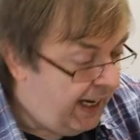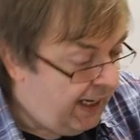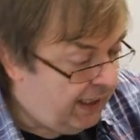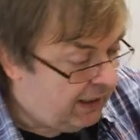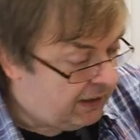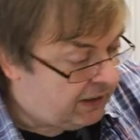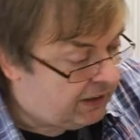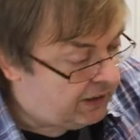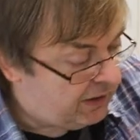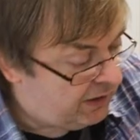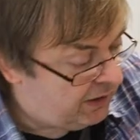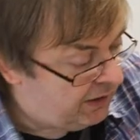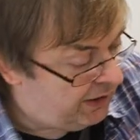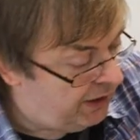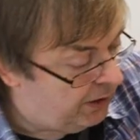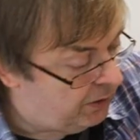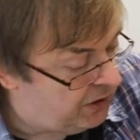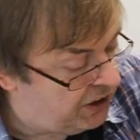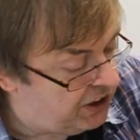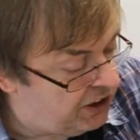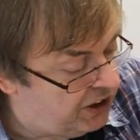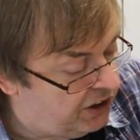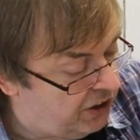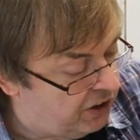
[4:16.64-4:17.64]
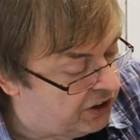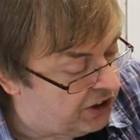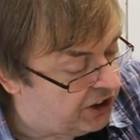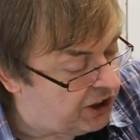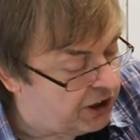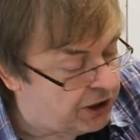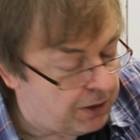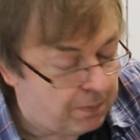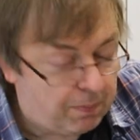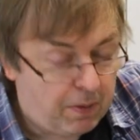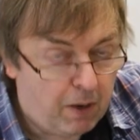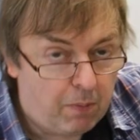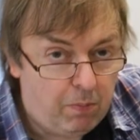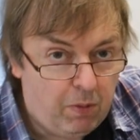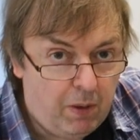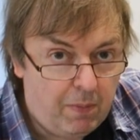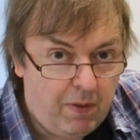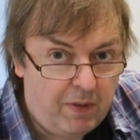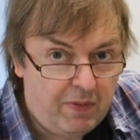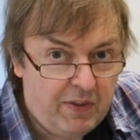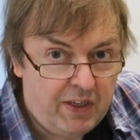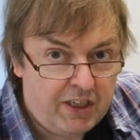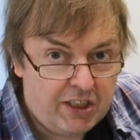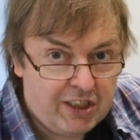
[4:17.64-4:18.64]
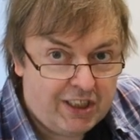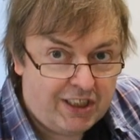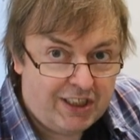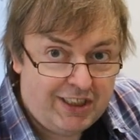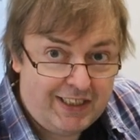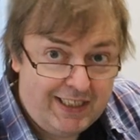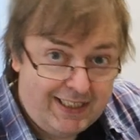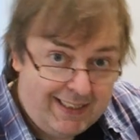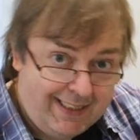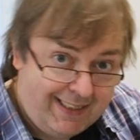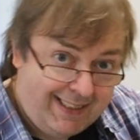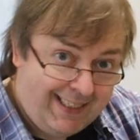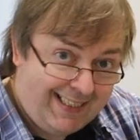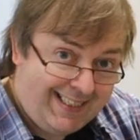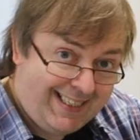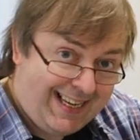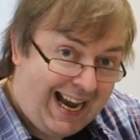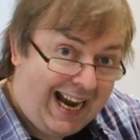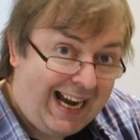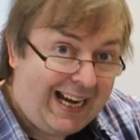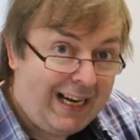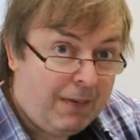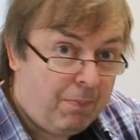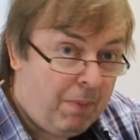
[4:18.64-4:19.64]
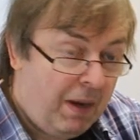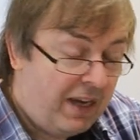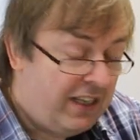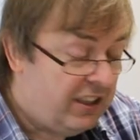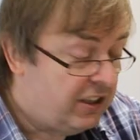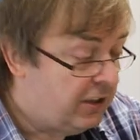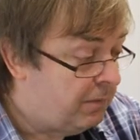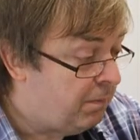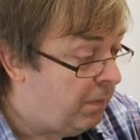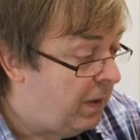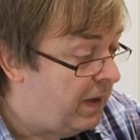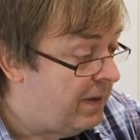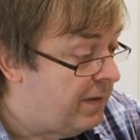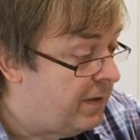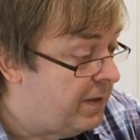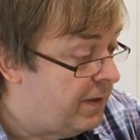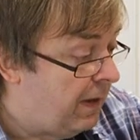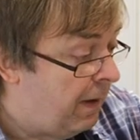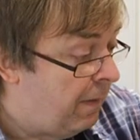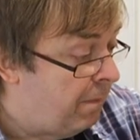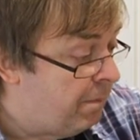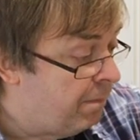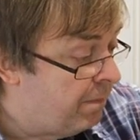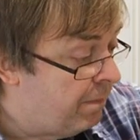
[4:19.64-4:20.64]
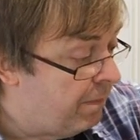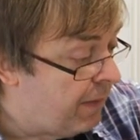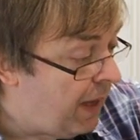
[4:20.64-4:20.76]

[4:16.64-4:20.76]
Inks use is not such a problem on this because this is a tank based printer.